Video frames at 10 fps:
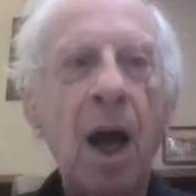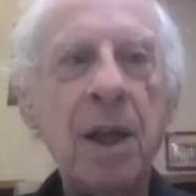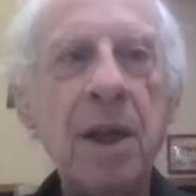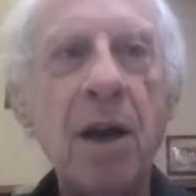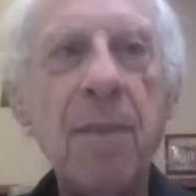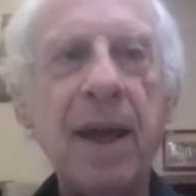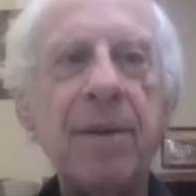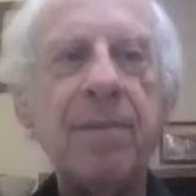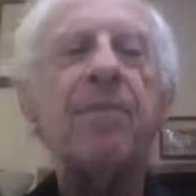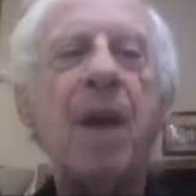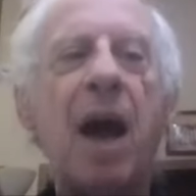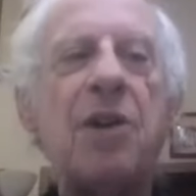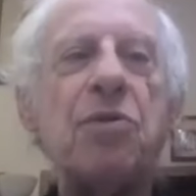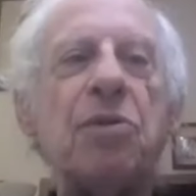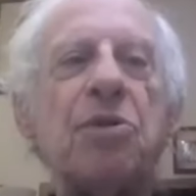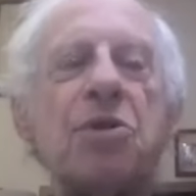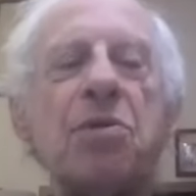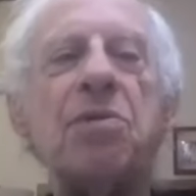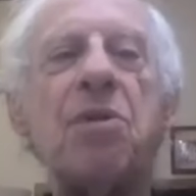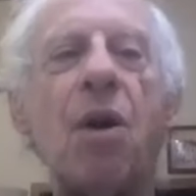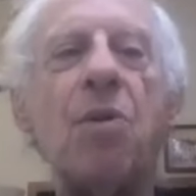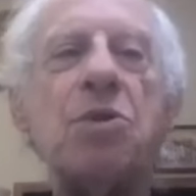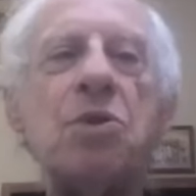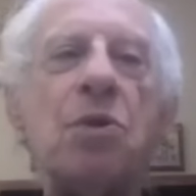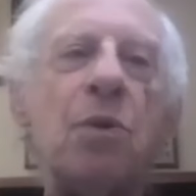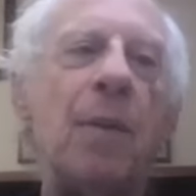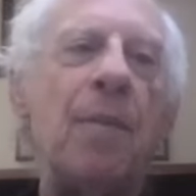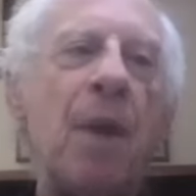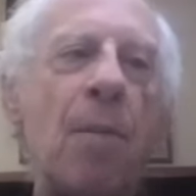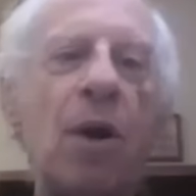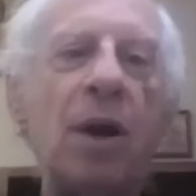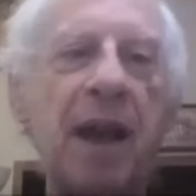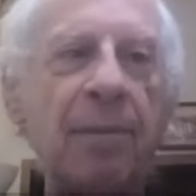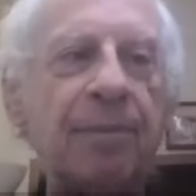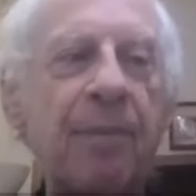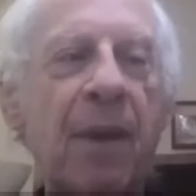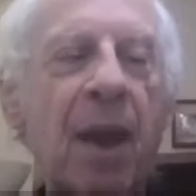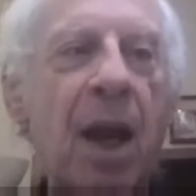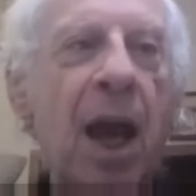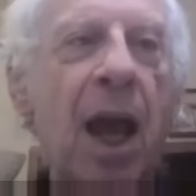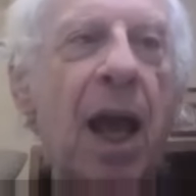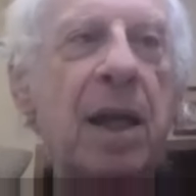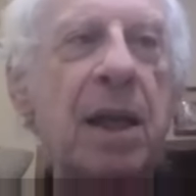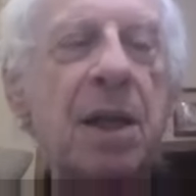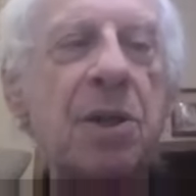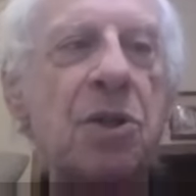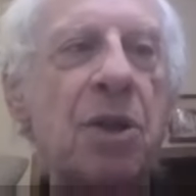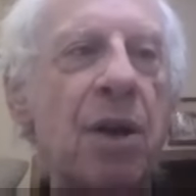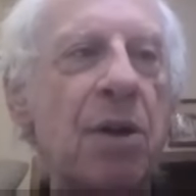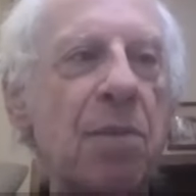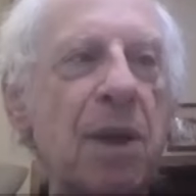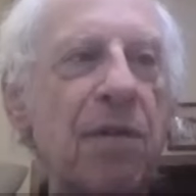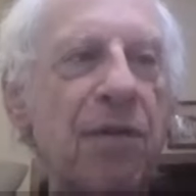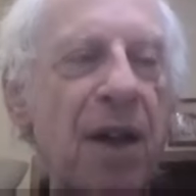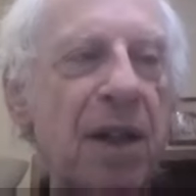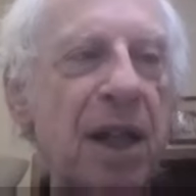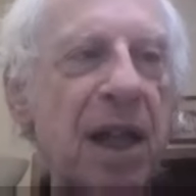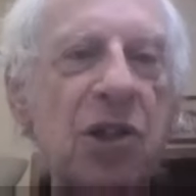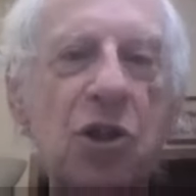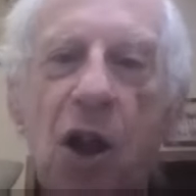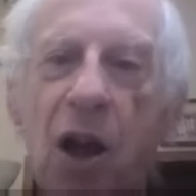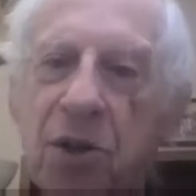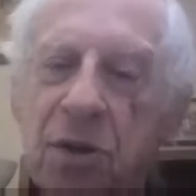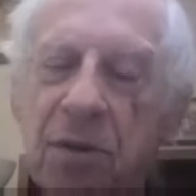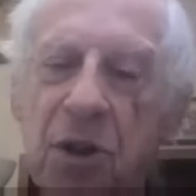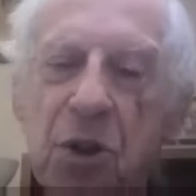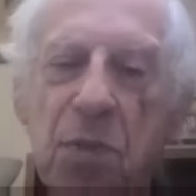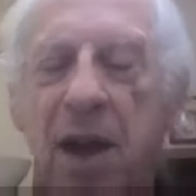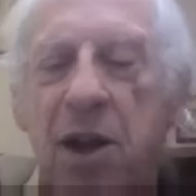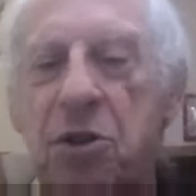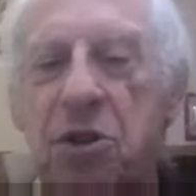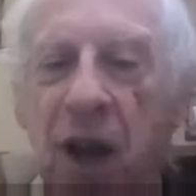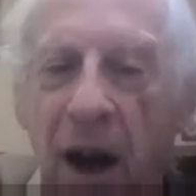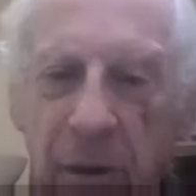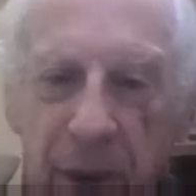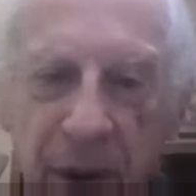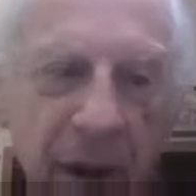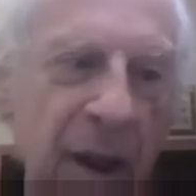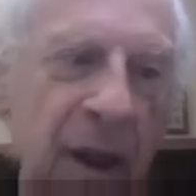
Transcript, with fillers: A young man, high school student, goes to um, Bogota and he's there to meet a friend and he gets lost. His Spanish is terrible.